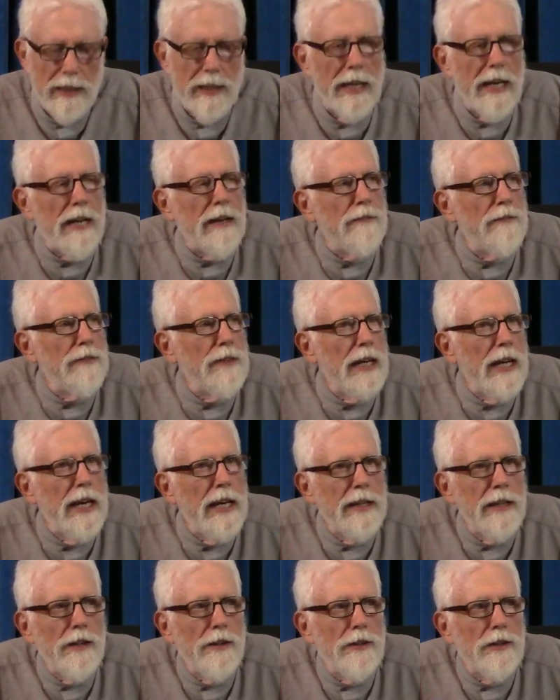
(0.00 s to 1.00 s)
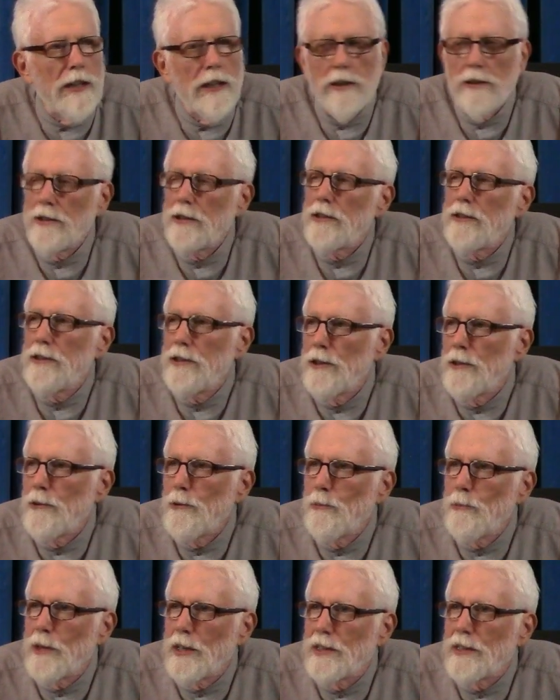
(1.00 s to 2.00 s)
have anything to do
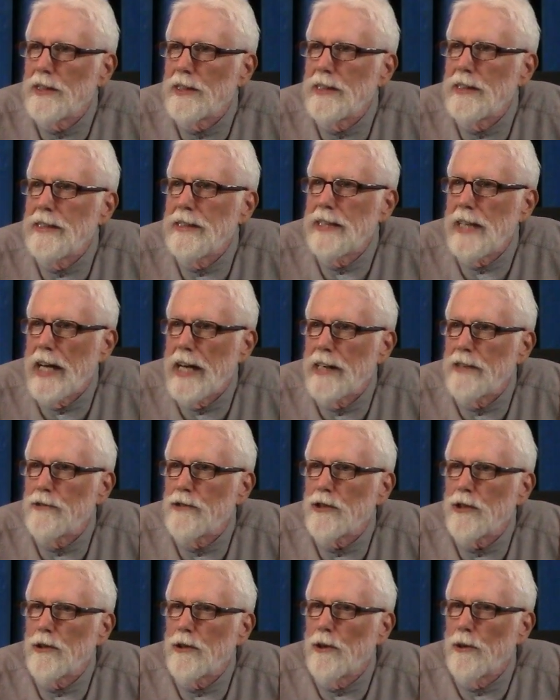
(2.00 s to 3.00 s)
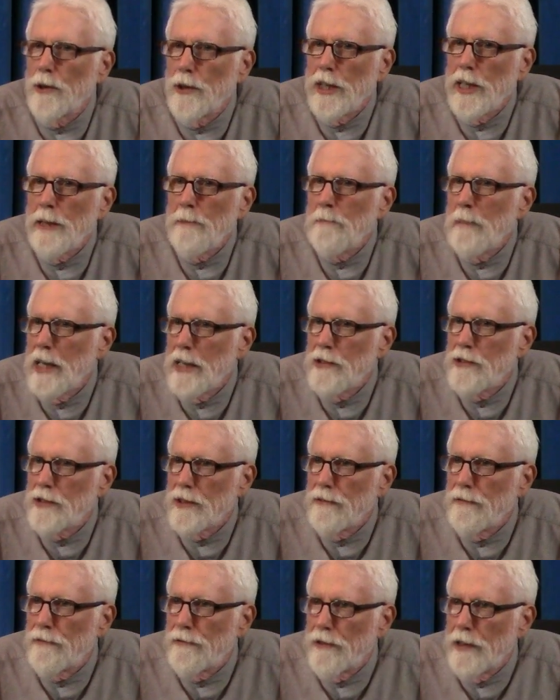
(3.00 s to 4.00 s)
with Dad's corny
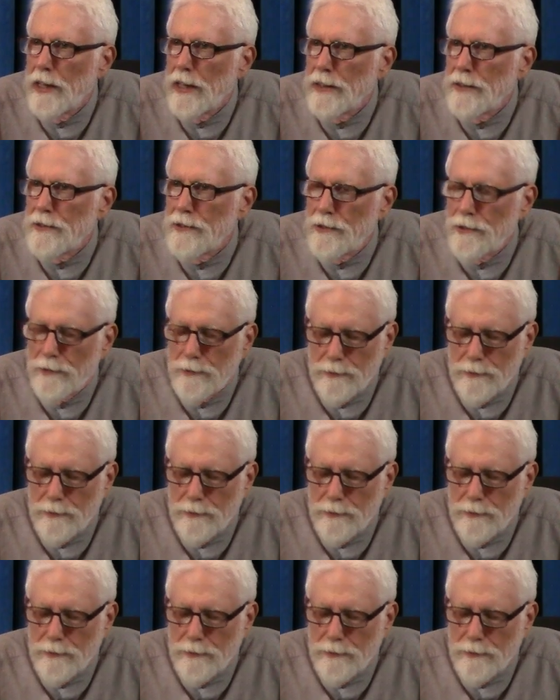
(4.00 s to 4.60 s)
Mason friends.